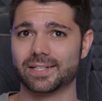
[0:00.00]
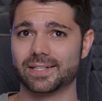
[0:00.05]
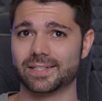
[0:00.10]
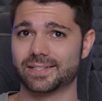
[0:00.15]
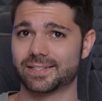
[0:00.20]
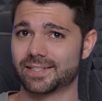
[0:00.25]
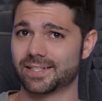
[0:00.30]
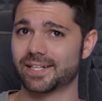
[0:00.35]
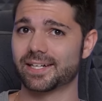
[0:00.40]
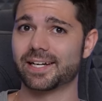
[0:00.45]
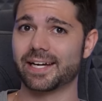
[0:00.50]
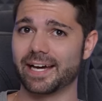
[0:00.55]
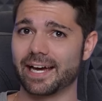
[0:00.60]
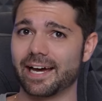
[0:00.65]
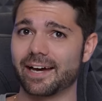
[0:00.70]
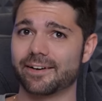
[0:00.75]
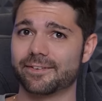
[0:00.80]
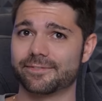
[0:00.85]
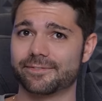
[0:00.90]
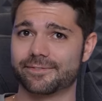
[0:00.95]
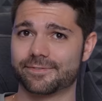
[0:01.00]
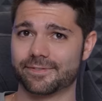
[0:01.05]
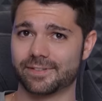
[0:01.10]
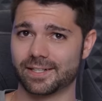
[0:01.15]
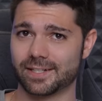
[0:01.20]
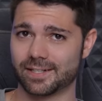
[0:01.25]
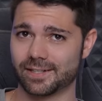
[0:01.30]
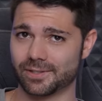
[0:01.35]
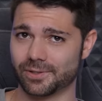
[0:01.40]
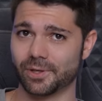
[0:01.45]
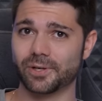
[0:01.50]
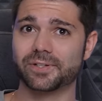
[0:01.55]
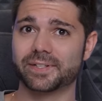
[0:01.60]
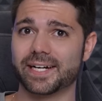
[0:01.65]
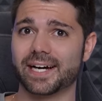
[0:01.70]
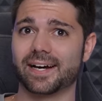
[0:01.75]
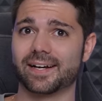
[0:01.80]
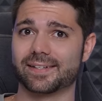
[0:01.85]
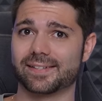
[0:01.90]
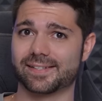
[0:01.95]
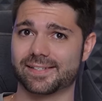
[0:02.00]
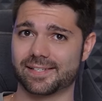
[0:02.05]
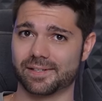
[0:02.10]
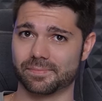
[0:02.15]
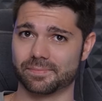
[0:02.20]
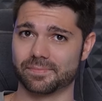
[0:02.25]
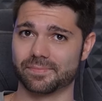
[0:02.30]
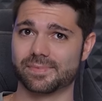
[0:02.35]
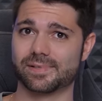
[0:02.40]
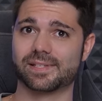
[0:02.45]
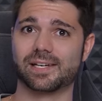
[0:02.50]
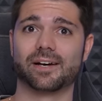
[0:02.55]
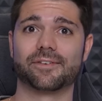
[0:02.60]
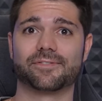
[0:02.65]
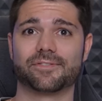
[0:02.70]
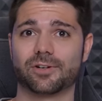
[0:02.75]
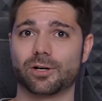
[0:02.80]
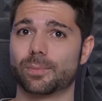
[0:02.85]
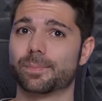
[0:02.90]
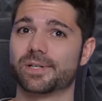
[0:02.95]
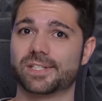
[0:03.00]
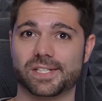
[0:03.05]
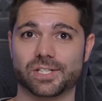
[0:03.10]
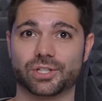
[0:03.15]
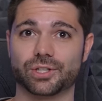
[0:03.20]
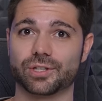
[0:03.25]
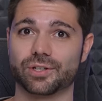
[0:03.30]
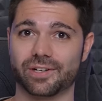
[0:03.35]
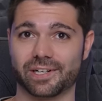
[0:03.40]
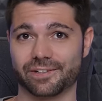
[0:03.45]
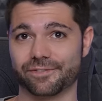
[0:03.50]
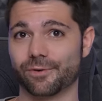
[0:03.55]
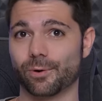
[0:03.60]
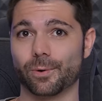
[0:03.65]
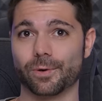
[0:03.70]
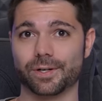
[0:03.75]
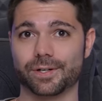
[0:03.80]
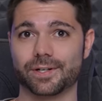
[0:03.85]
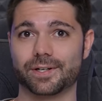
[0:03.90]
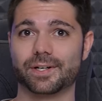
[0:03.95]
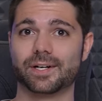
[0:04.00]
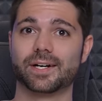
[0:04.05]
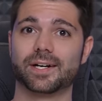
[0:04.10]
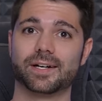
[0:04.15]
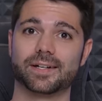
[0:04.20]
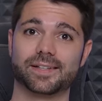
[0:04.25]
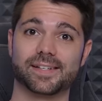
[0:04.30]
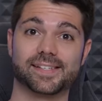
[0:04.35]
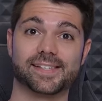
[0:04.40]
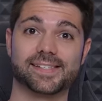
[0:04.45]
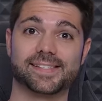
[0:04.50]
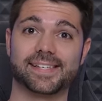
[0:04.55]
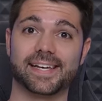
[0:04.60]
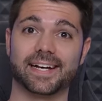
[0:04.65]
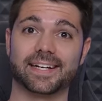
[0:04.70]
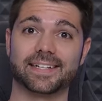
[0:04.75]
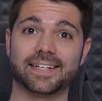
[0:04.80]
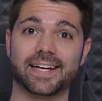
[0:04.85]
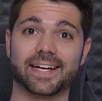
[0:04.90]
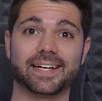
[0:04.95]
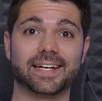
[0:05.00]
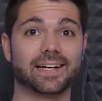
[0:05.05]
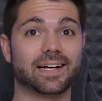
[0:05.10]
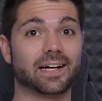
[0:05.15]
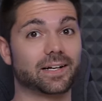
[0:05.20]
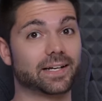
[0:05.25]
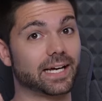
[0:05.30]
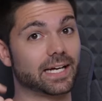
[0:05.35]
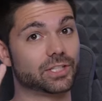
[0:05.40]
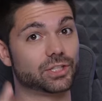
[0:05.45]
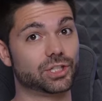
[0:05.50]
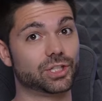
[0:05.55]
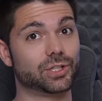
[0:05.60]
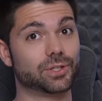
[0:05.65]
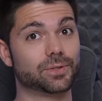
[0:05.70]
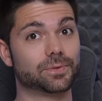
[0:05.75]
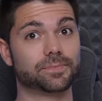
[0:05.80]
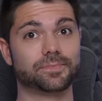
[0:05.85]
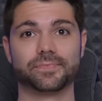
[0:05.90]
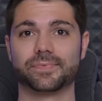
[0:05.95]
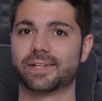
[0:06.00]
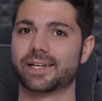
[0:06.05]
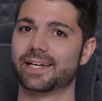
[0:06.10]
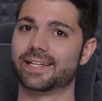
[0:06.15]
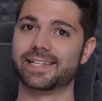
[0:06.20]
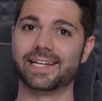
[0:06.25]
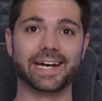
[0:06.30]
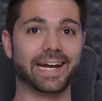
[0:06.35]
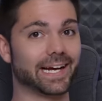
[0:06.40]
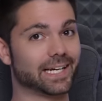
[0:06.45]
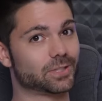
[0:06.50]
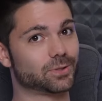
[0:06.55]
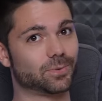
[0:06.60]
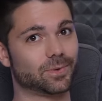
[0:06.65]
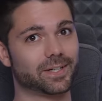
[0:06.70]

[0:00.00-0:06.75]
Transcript: It's going to have, no doubt, some tough competition going forward. This is TechNec, and I'll catch you in the next